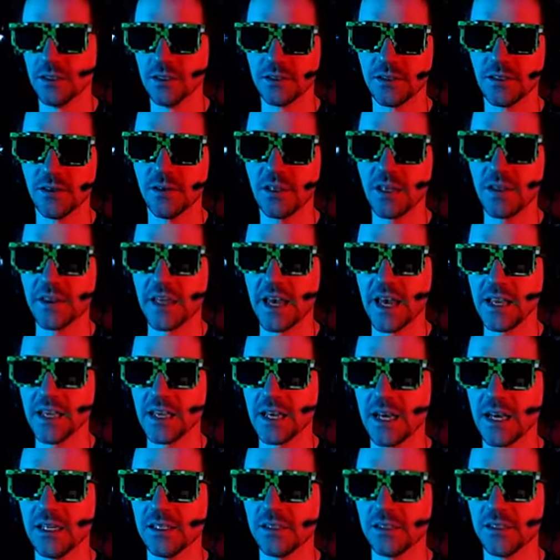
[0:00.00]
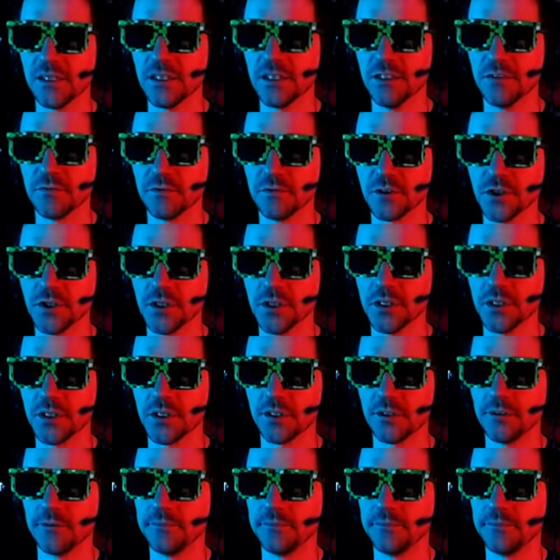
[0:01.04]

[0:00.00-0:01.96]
Don't let that guy see you for sure.